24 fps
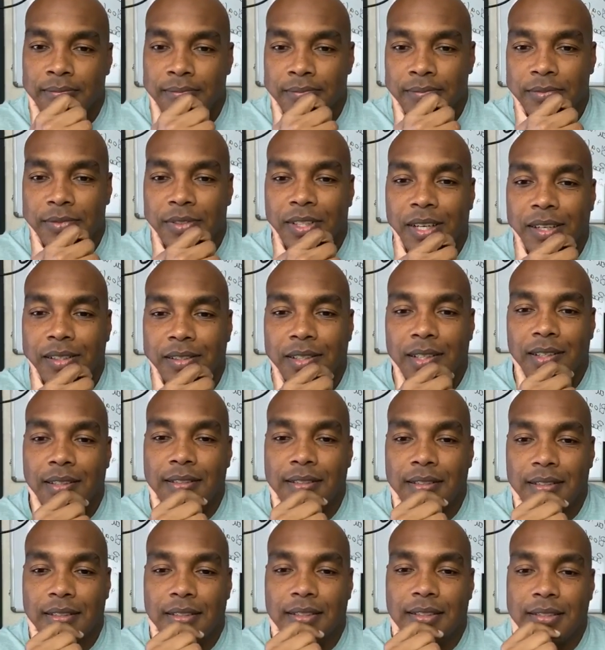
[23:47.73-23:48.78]
Dun, dun,
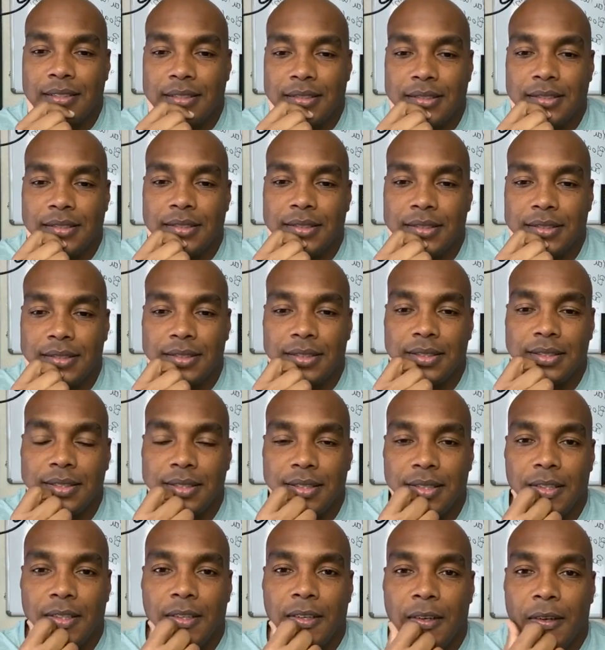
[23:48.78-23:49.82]
dun.
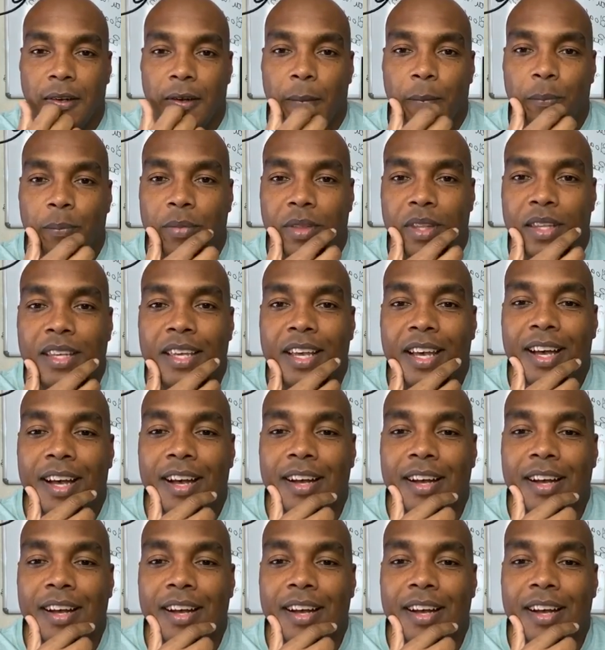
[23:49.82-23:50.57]
Yeah,